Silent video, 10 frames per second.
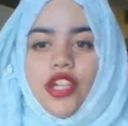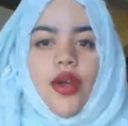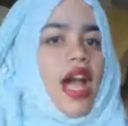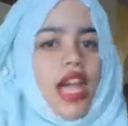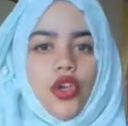So
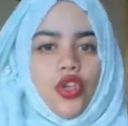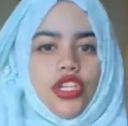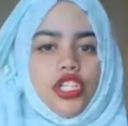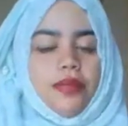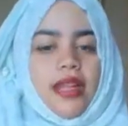I
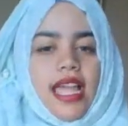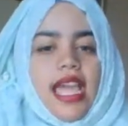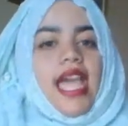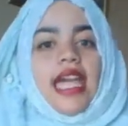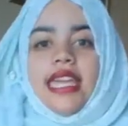couldn't just be like,
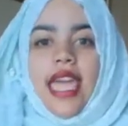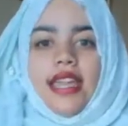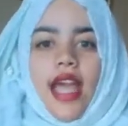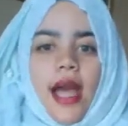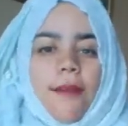
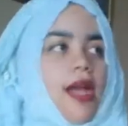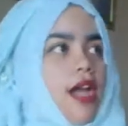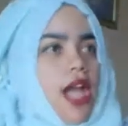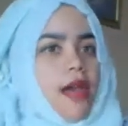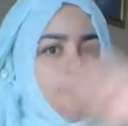get up
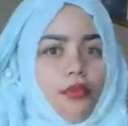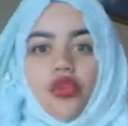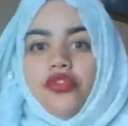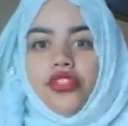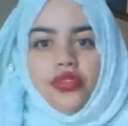and
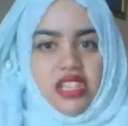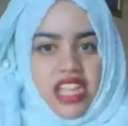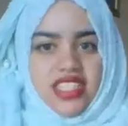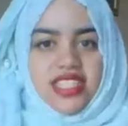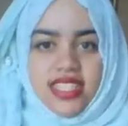move to
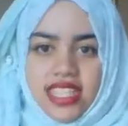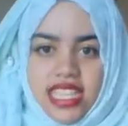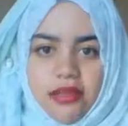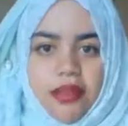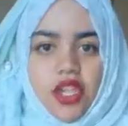another
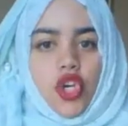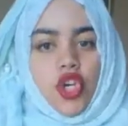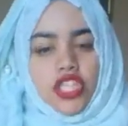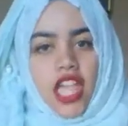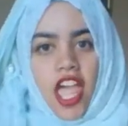seat,
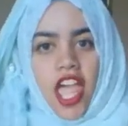because